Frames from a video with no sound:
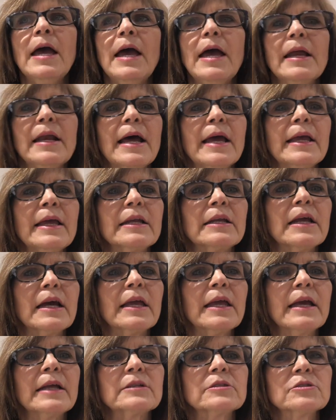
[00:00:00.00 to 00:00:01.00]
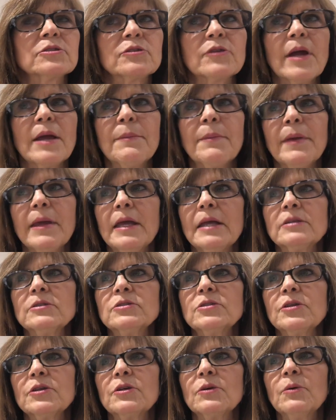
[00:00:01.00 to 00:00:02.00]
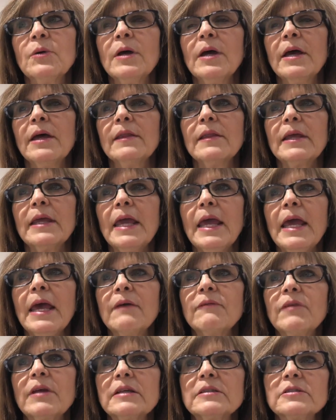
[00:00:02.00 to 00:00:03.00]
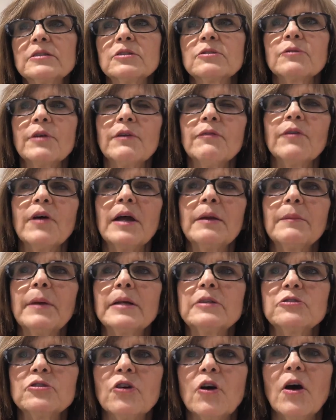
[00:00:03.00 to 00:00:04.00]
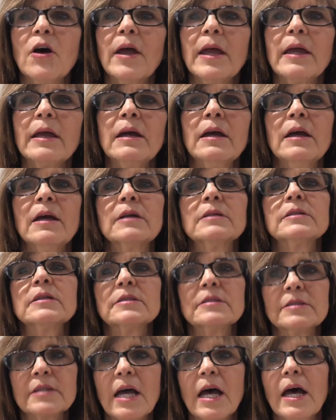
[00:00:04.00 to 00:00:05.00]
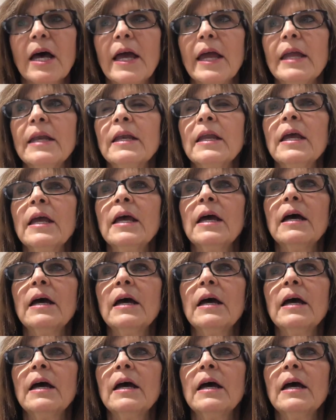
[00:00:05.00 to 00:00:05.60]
and I can, again, scrape into the canvas to refine my drawing, to sign,